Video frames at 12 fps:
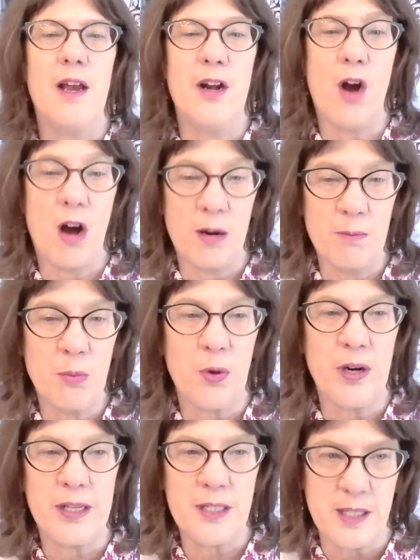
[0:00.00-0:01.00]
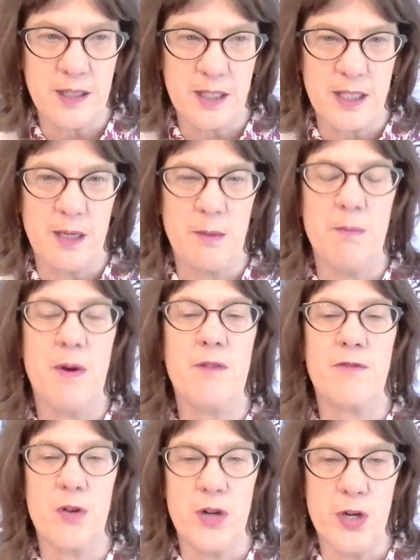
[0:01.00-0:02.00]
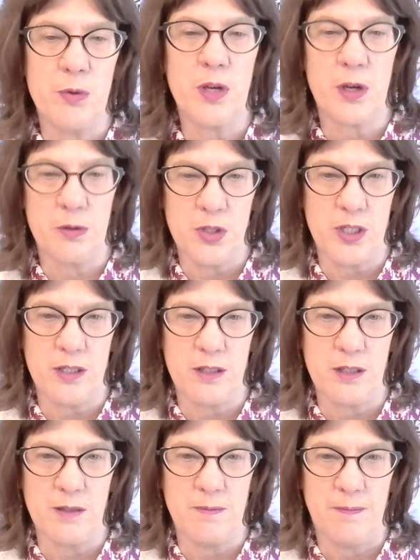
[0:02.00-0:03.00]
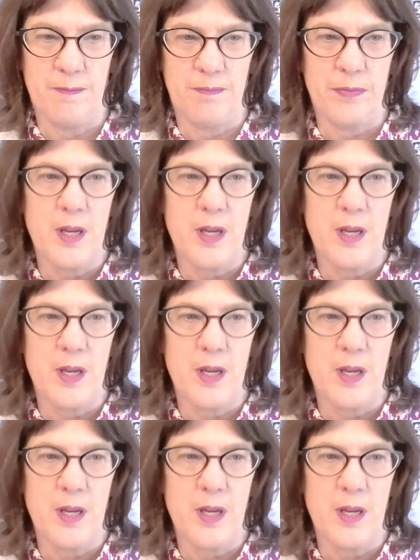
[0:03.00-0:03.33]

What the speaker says: an onboarding system for new coaches.